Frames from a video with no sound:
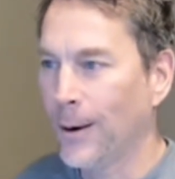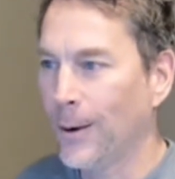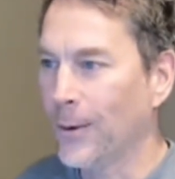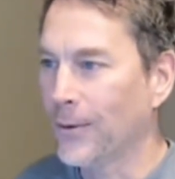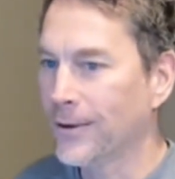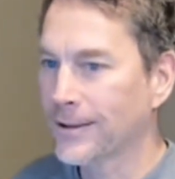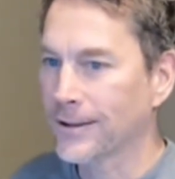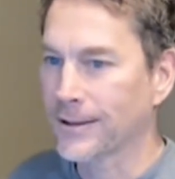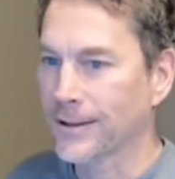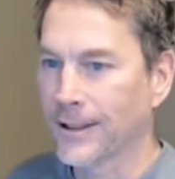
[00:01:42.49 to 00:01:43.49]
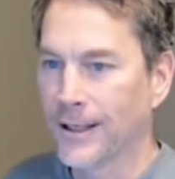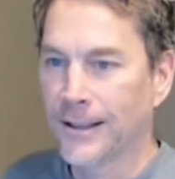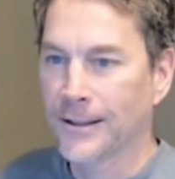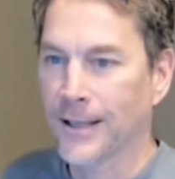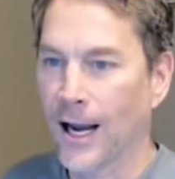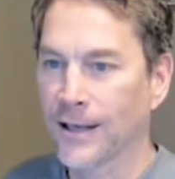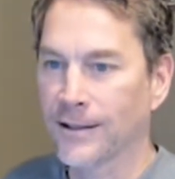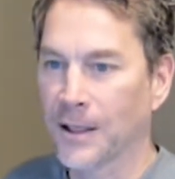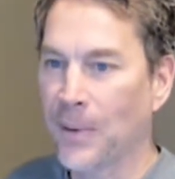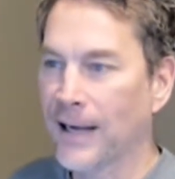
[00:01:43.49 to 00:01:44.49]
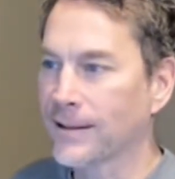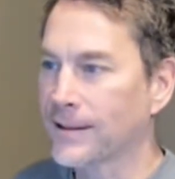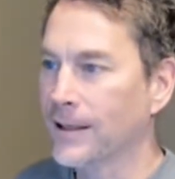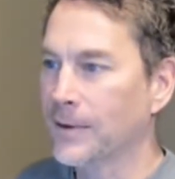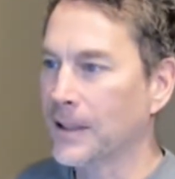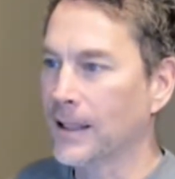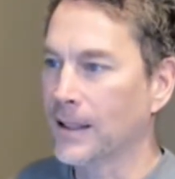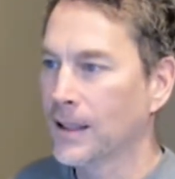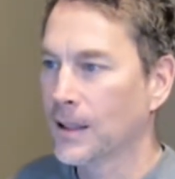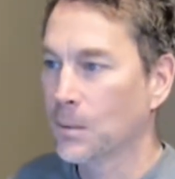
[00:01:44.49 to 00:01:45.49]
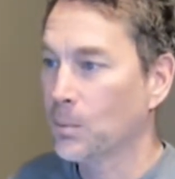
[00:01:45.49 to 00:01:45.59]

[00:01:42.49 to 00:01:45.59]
oh, this is toxic positivity.